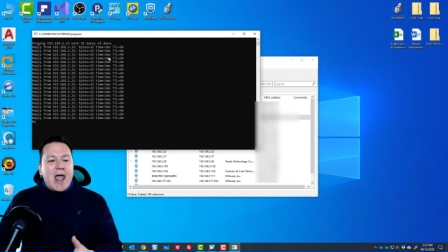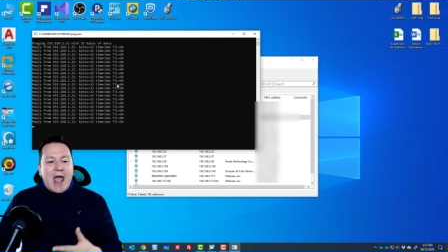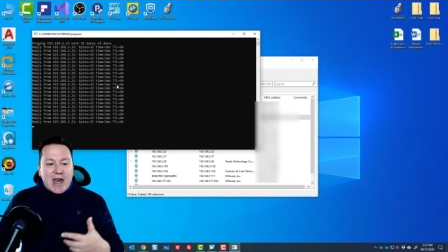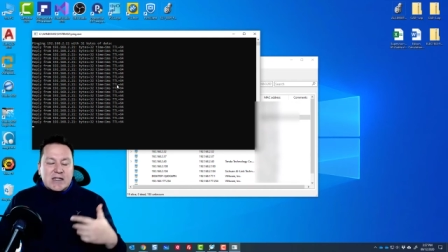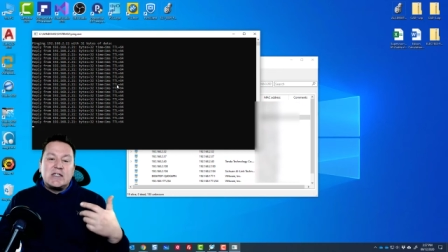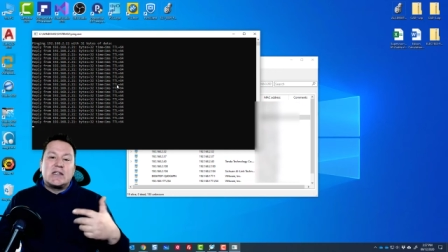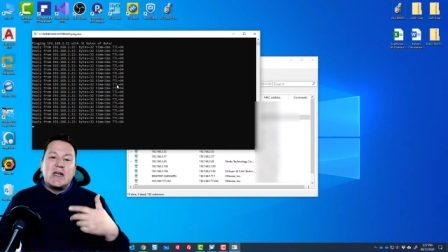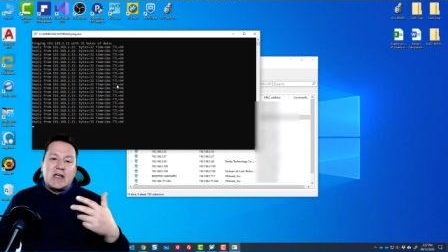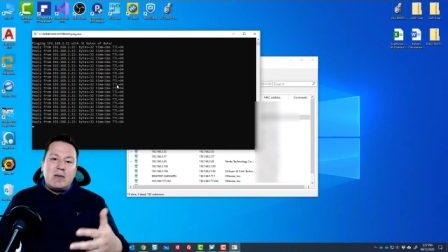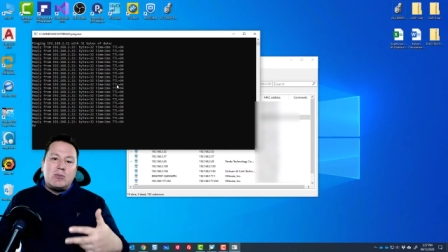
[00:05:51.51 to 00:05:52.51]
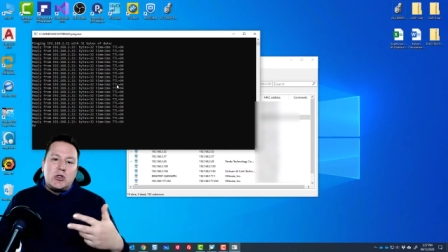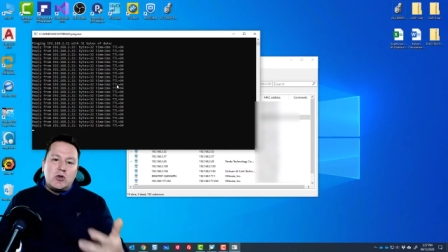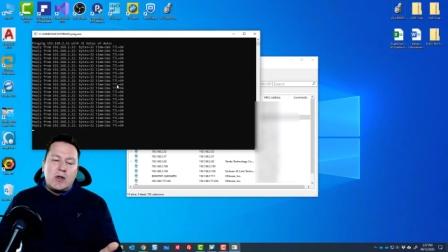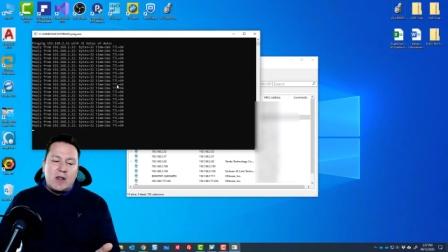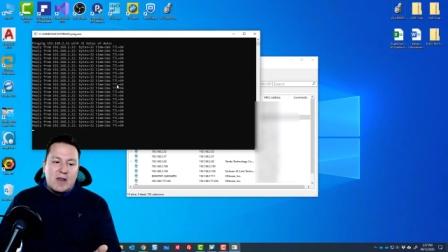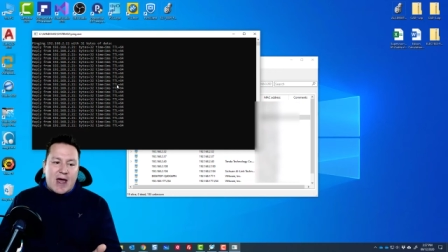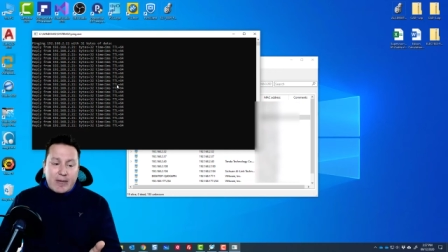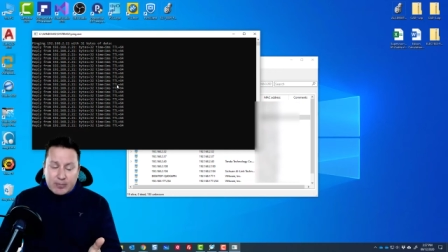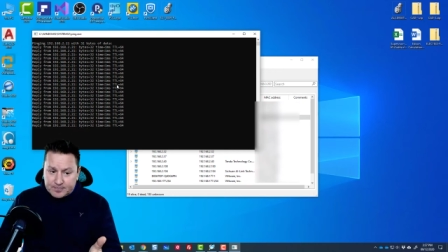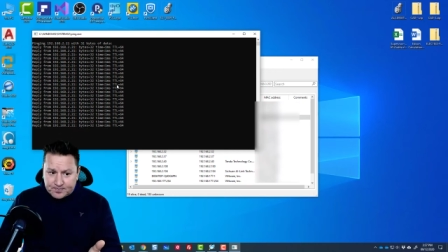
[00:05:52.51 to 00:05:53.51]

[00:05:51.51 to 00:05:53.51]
and it's just gonna keep doing that